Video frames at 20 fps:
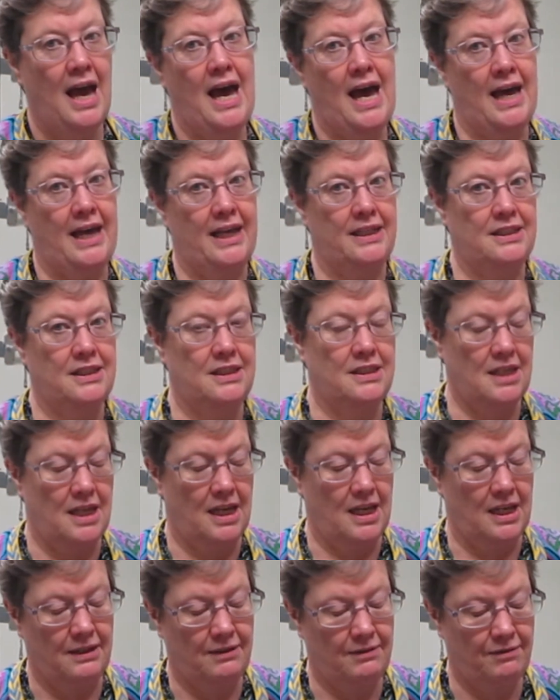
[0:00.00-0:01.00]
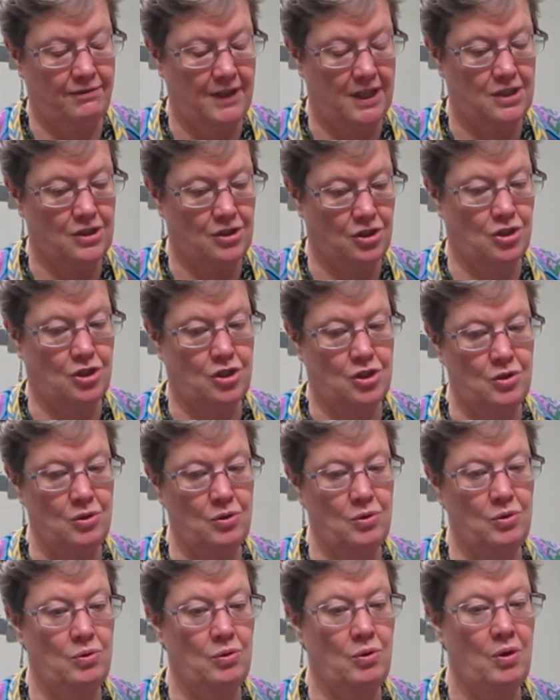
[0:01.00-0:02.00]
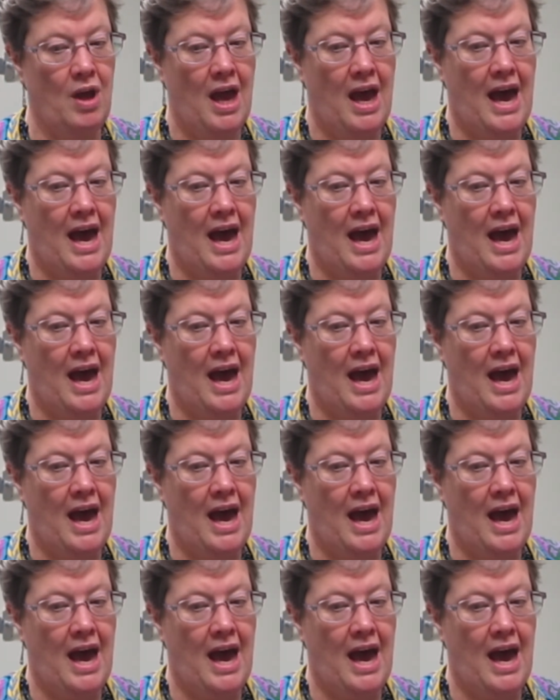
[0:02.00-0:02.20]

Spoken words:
and in phase 2